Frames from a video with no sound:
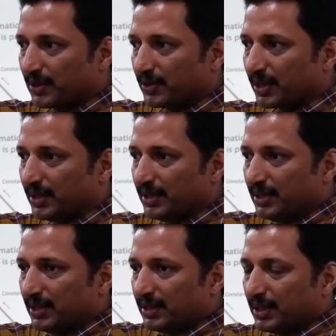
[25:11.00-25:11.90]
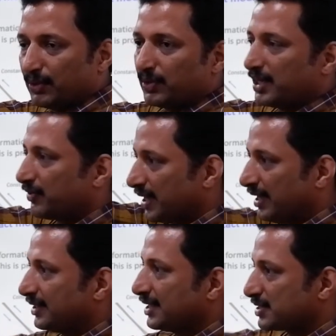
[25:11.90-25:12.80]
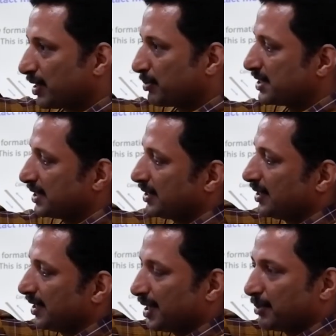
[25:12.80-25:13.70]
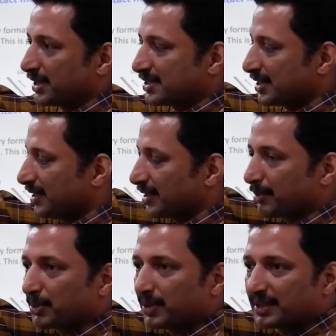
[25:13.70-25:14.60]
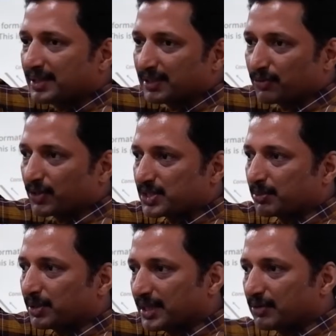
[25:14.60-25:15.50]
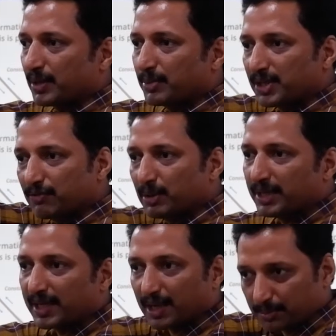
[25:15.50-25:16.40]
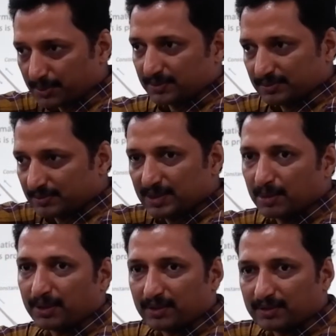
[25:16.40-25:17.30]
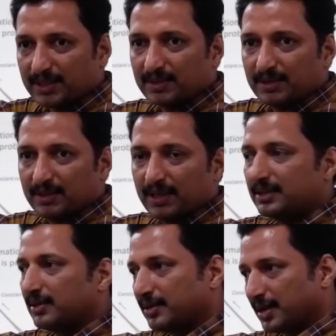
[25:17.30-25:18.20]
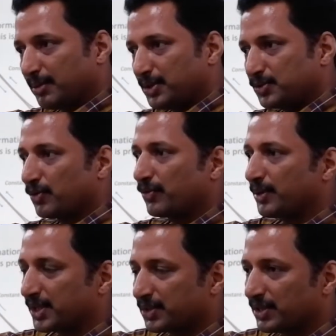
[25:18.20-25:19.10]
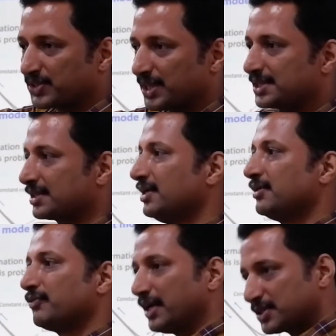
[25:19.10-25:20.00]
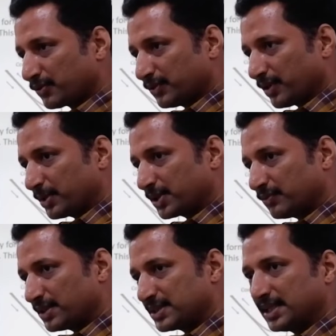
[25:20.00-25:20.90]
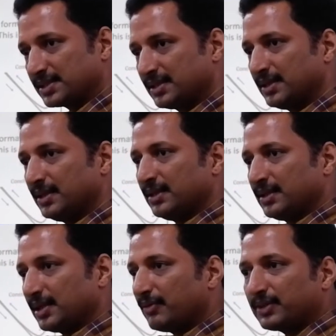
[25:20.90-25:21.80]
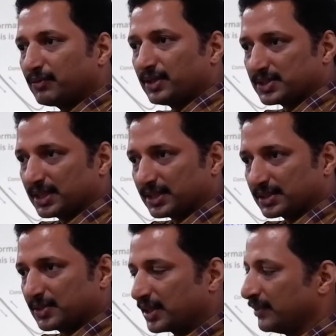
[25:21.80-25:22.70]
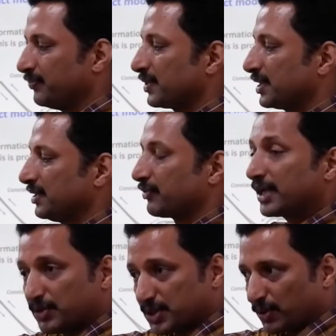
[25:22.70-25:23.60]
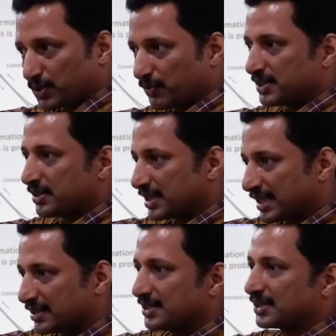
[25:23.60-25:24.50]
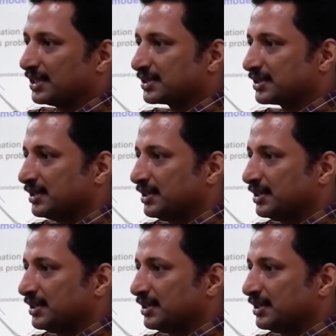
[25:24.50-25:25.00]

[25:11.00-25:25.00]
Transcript: Okay. Now if anything is vibrating and I am attaching a rubber band here, for example, that vibration will be damped. damping, right? And the amplitude of vibration will change, phase of the vibration will change, everything will change. Okay, the frequency also will slightly change.